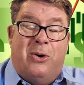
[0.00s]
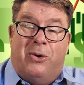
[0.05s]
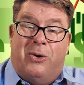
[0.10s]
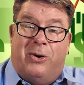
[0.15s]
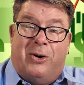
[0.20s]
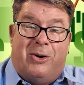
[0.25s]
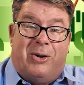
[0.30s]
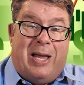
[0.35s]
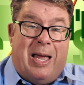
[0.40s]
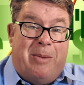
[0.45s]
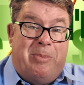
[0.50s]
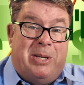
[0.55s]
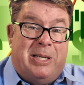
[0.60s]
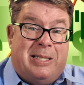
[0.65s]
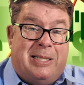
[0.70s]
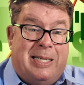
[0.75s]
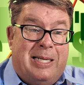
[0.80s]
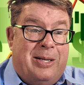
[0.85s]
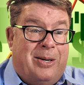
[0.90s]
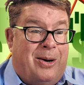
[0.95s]
On
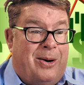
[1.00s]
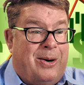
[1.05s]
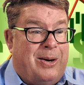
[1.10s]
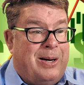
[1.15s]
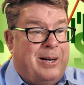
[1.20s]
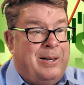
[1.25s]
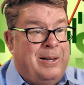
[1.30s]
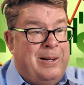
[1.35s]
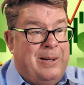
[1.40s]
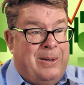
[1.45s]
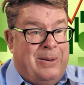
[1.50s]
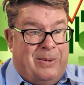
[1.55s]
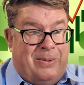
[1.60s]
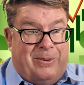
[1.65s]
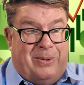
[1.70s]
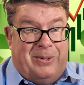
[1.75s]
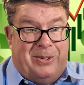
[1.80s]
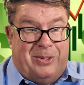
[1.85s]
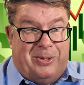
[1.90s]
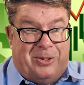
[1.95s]
MSTR,
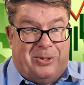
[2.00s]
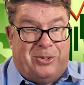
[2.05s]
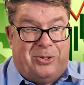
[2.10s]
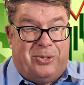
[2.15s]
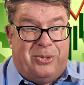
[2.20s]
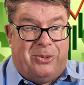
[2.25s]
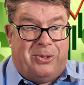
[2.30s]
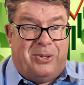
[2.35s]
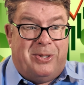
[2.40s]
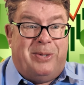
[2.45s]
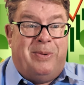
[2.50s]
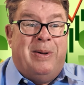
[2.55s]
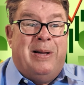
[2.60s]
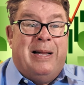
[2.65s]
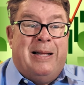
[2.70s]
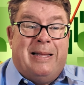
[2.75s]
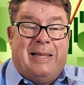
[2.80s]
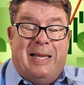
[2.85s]
on their short,